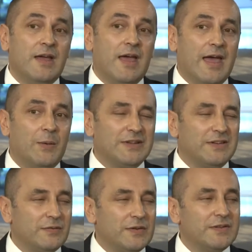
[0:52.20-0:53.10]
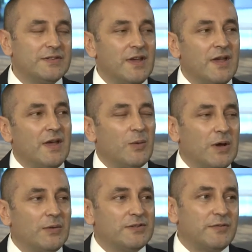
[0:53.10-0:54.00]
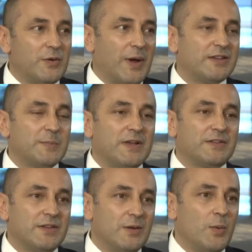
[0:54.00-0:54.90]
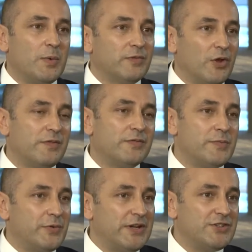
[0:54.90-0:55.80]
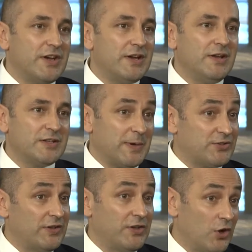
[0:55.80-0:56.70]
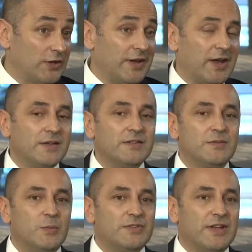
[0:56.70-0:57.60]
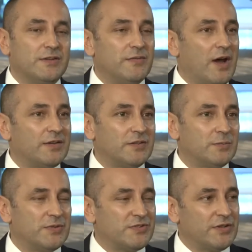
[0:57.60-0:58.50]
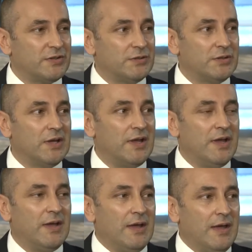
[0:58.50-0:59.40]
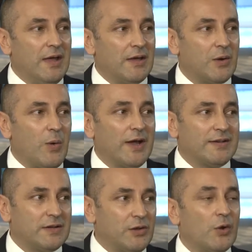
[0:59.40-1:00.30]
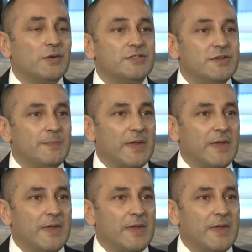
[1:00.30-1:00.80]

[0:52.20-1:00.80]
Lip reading: How it differs? Well, there's a few aspects. I think what we've learnt from 3G, especially in the early days, was that devices were still quite closed.